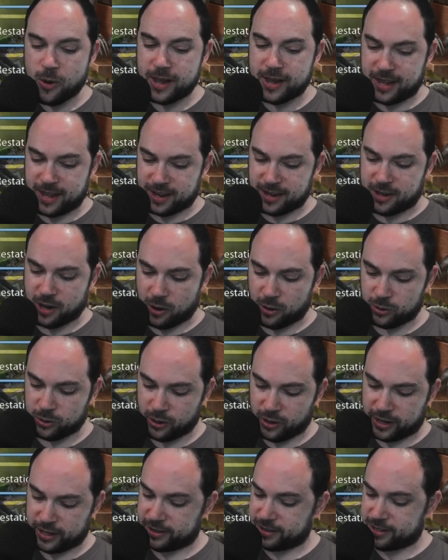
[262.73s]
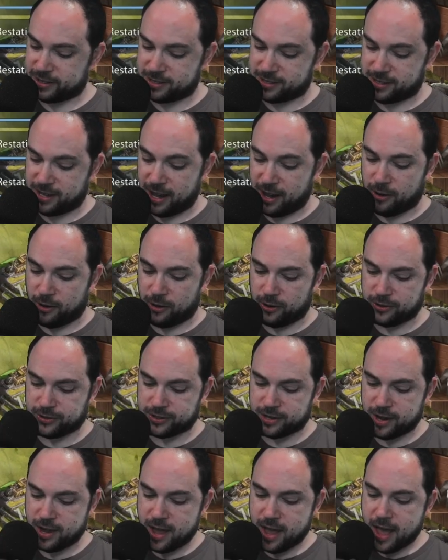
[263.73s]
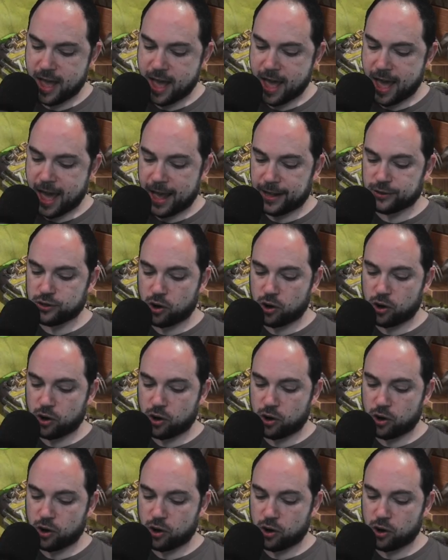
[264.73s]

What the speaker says: we can go look at the skills and